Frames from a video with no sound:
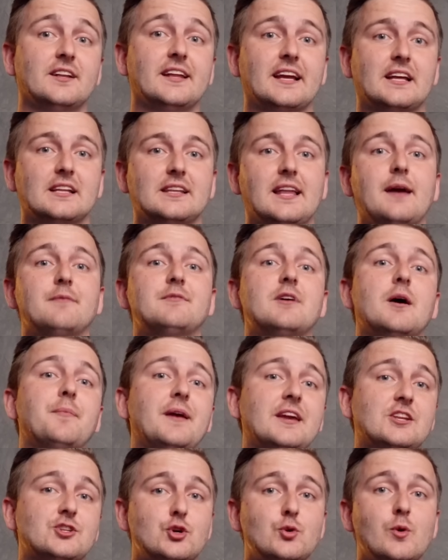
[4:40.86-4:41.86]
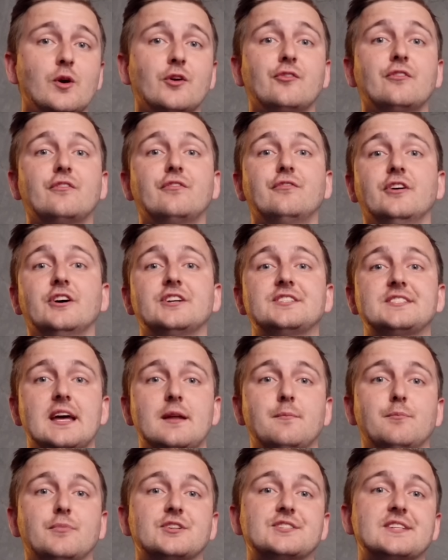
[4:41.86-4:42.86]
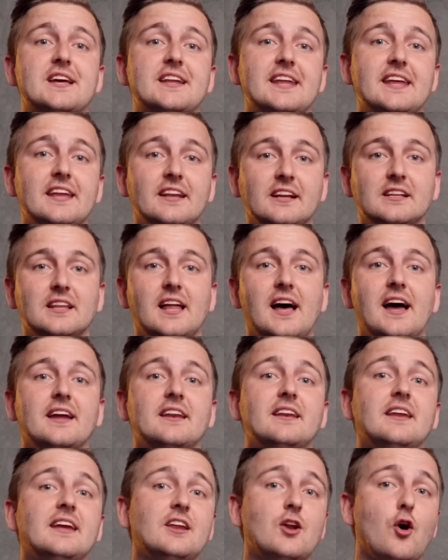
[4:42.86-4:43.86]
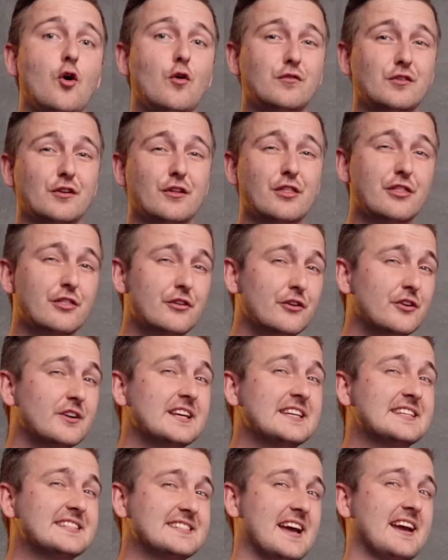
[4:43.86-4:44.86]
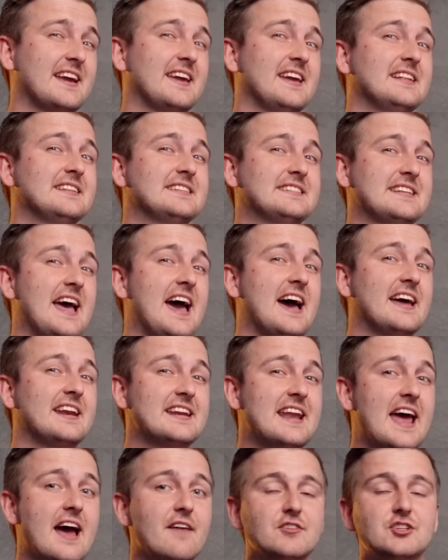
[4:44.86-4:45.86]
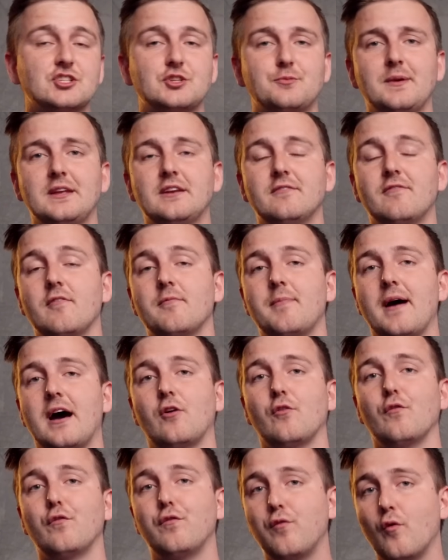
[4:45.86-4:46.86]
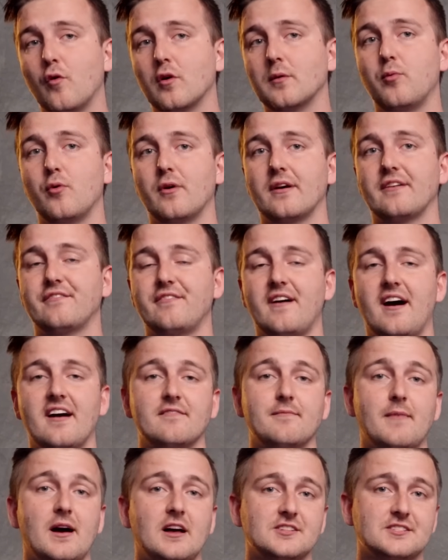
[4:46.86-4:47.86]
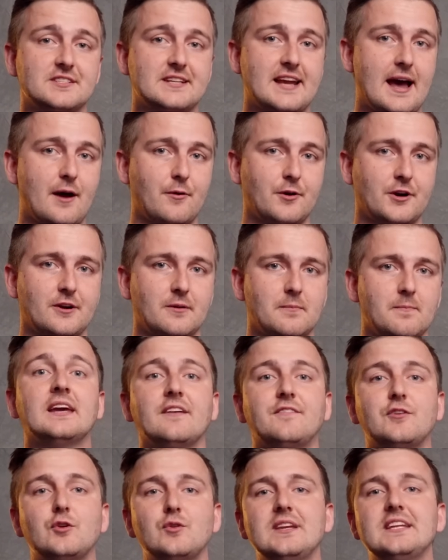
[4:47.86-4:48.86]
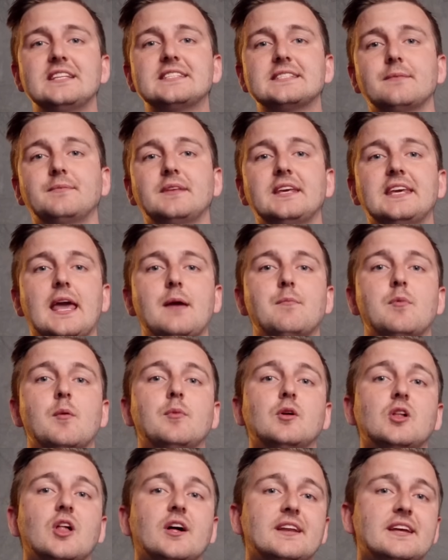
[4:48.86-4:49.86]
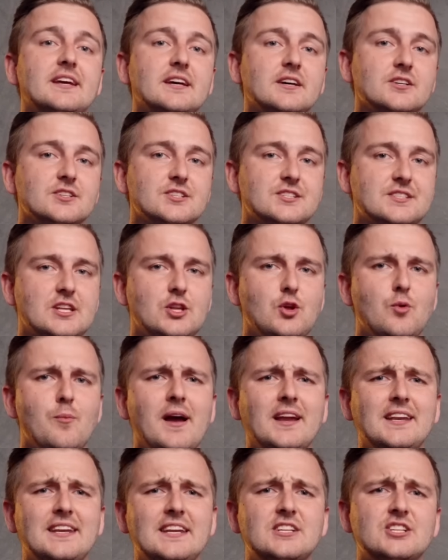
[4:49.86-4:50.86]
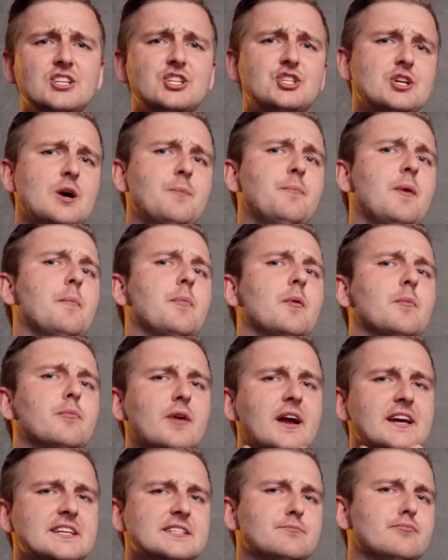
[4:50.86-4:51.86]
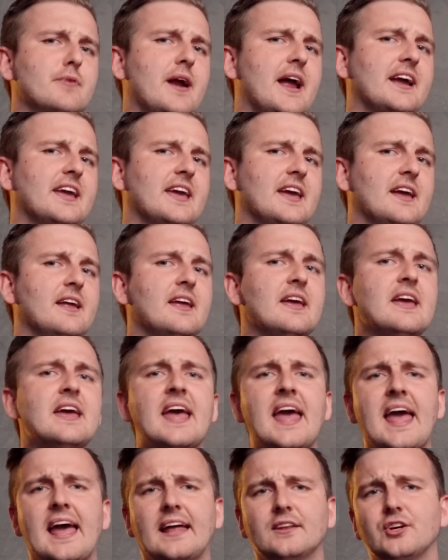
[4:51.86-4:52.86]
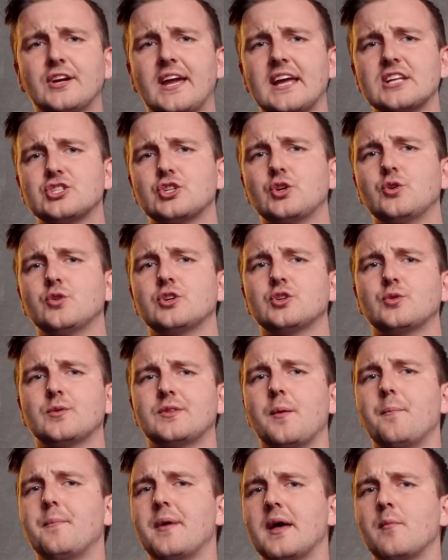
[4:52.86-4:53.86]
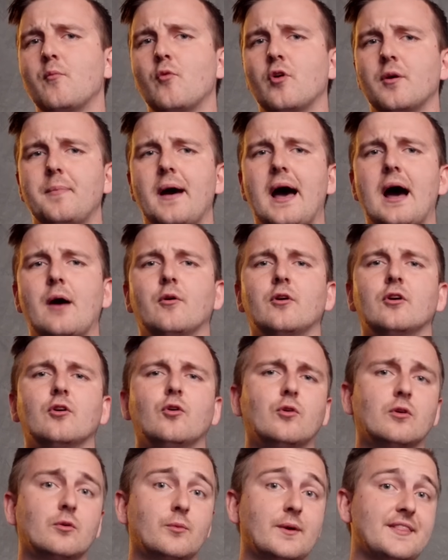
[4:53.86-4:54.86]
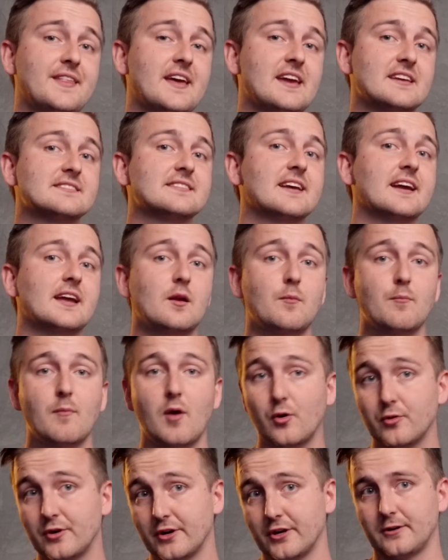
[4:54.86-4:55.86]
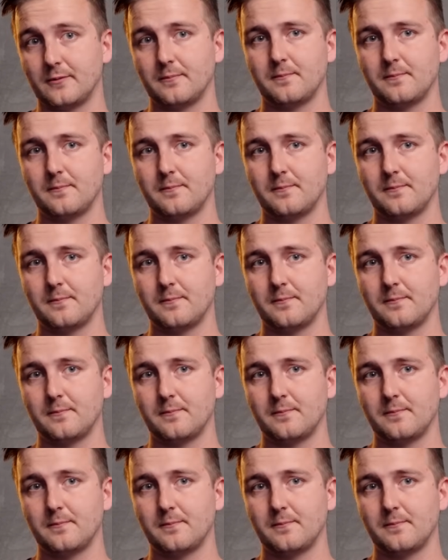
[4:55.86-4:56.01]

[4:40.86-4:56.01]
it climbed up a 200-foot 10% incline in over 30 seconds at an average speed of about 4.5 miles an hour. If you need something capable on hills, then you might need to jump up a price bracket and look at scooters with a bit more power or with a second motor.